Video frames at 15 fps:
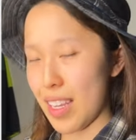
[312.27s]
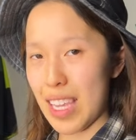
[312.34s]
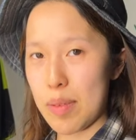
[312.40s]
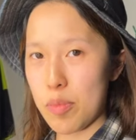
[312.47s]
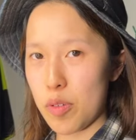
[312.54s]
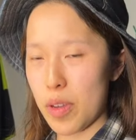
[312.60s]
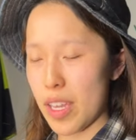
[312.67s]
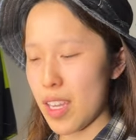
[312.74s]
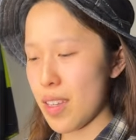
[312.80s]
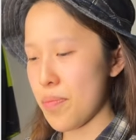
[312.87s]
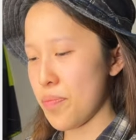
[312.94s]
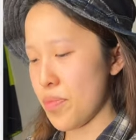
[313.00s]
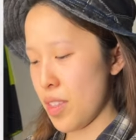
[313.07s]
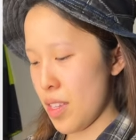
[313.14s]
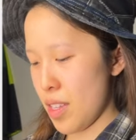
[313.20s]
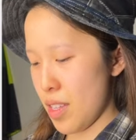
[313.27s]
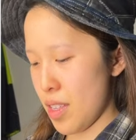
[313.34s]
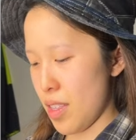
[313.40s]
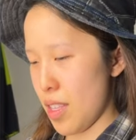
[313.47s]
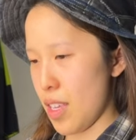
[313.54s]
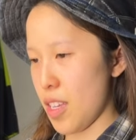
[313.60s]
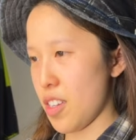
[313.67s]
Ibui,
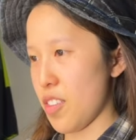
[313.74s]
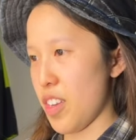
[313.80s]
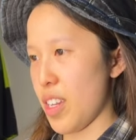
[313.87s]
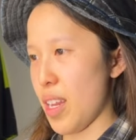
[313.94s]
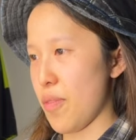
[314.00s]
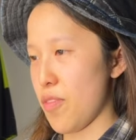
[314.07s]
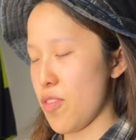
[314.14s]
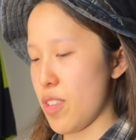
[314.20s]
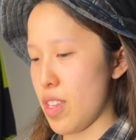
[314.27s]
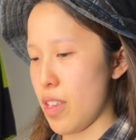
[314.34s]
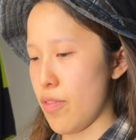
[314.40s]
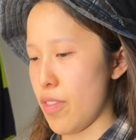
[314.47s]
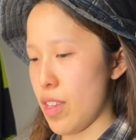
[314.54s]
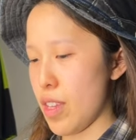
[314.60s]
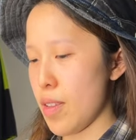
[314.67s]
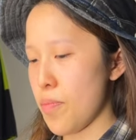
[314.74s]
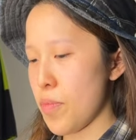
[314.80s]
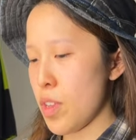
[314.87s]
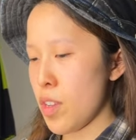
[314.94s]
the Korean name for Eevee.